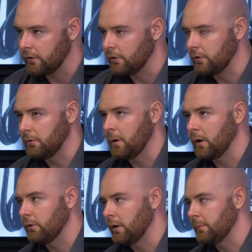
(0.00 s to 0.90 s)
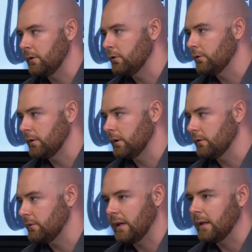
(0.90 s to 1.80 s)
you might already be using
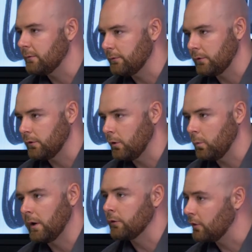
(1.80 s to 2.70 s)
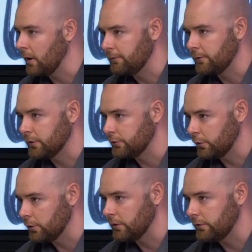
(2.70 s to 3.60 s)
Teams or OneDrive for your
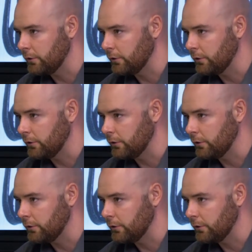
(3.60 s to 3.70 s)
storage.